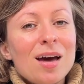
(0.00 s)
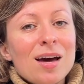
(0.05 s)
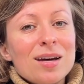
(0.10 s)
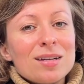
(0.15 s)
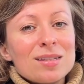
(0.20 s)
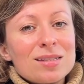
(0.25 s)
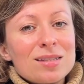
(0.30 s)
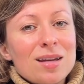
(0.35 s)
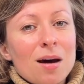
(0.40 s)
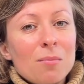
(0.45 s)

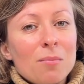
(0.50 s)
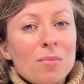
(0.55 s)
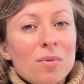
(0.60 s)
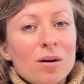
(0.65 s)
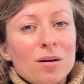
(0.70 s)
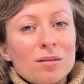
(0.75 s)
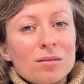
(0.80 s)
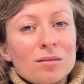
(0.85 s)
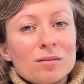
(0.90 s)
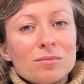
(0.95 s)
some
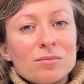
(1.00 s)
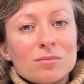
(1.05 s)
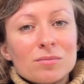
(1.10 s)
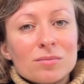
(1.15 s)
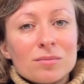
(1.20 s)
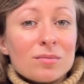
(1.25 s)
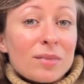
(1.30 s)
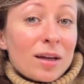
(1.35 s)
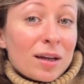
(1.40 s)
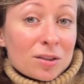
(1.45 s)

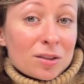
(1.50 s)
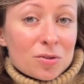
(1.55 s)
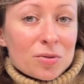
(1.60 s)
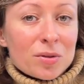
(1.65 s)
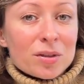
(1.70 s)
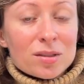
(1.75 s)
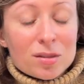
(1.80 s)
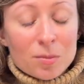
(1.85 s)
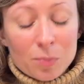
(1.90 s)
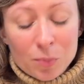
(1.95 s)
extra
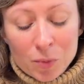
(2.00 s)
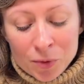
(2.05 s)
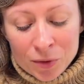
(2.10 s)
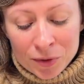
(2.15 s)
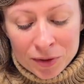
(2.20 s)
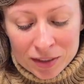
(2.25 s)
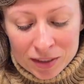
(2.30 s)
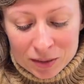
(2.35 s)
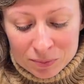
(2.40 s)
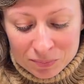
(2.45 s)

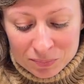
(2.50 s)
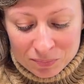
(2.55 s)
support.